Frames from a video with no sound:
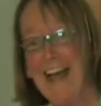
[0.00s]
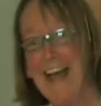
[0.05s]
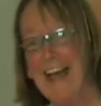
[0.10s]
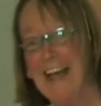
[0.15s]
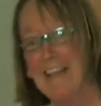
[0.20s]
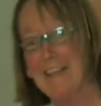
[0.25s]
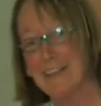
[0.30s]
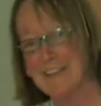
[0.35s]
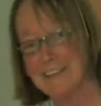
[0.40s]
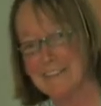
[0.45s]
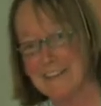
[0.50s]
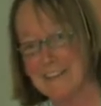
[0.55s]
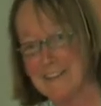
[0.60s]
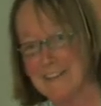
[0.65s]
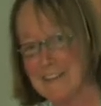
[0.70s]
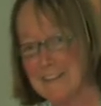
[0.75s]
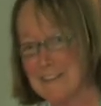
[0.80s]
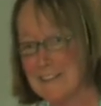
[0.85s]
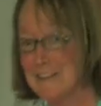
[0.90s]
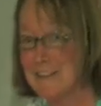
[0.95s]
and
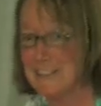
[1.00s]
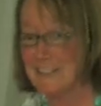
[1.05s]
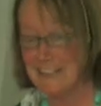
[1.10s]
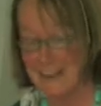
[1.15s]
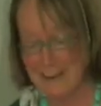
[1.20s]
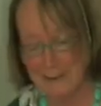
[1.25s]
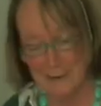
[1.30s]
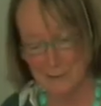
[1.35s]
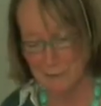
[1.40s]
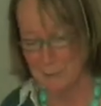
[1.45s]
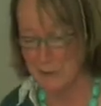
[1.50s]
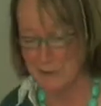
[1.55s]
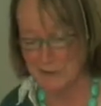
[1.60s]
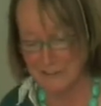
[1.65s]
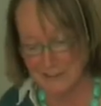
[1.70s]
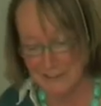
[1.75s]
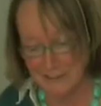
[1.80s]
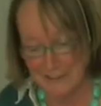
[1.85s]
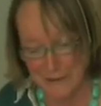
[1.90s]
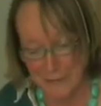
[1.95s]
the tenner
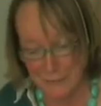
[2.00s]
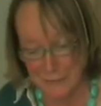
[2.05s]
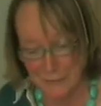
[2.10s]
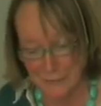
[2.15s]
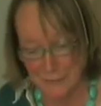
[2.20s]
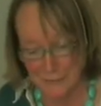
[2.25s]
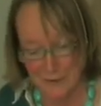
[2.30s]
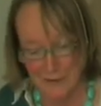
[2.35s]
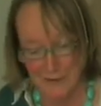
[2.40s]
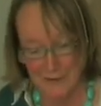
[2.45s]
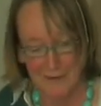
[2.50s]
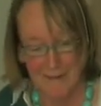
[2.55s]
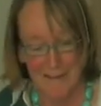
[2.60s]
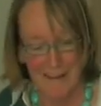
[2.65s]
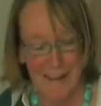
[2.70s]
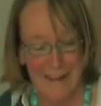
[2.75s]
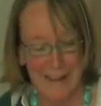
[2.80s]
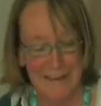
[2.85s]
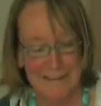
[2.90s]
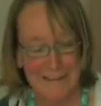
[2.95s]
wasn't enough.
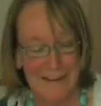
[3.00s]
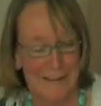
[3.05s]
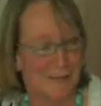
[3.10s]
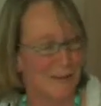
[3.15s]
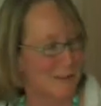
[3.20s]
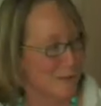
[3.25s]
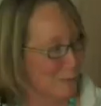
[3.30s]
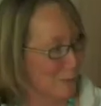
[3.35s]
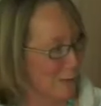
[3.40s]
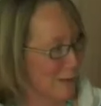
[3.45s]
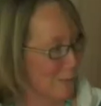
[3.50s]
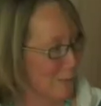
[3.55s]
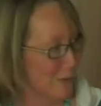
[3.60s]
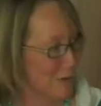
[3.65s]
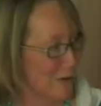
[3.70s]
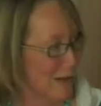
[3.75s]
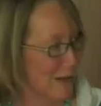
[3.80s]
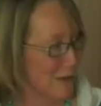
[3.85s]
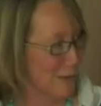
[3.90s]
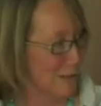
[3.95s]
And this is what he was
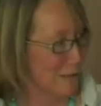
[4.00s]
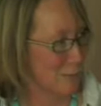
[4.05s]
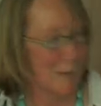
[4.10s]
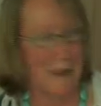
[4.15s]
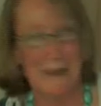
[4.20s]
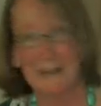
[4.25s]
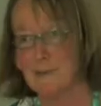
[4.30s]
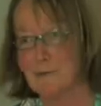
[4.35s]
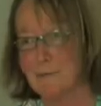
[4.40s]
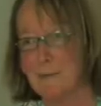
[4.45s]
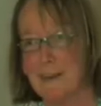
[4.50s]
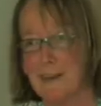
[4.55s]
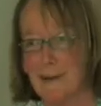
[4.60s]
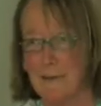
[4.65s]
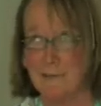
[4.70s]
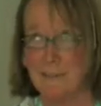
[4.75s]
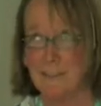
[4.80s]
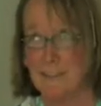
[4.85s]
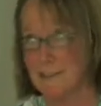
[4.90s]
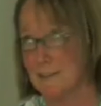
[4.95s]
trying to explain to me, and
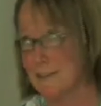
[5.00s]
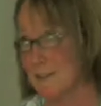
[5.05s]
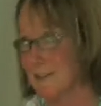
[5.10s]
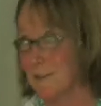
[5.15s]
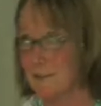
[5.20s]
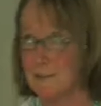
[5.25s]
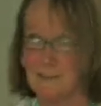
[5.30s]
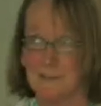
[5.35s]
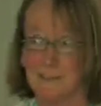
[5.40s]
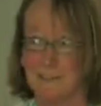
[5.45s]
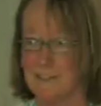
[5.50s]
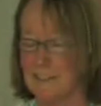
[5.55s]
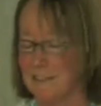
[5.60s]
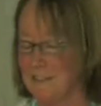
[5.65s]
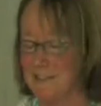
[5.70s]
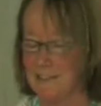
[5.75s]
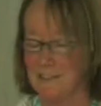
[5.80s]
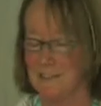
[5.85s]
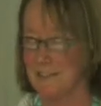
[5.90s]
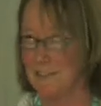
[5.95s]
obviously thought, oh shit,
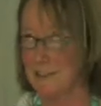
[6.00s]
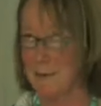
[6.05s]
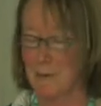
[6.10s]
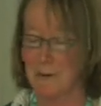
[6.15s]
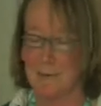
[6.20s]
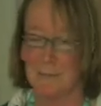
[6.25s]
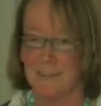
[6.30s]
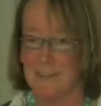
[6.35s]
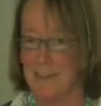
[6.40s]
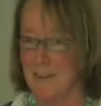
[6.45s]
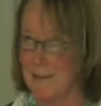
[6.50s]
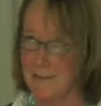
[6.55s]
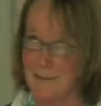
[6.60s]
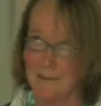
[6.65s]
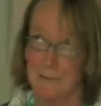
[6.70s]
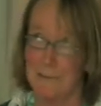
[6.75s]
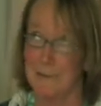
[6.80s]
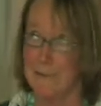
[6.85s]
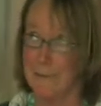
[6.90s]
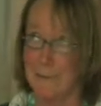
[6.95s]
that's not what I'm saying,
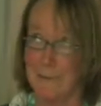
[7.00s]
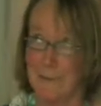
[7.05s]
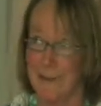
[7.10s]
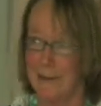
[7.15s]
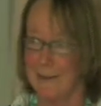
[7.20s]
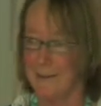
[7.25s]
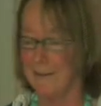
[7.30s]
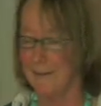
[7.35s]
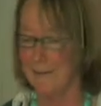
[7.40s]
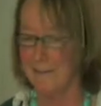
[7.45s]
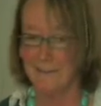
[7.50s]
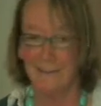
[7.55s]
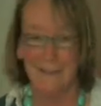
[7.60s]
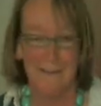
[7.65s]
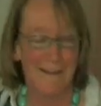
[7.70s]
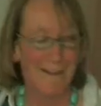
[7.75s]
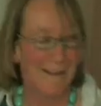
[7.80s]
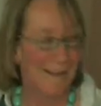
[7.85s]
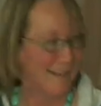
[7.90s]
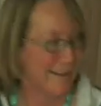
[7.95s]
go on away,
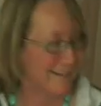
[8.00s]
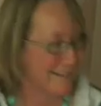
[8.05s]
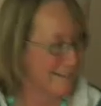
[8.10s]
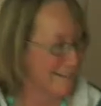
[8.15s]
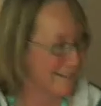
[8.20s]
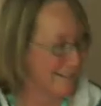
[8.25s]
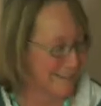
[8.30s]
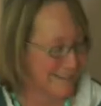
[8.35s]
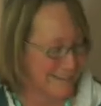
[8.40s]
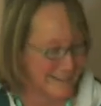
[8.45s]
And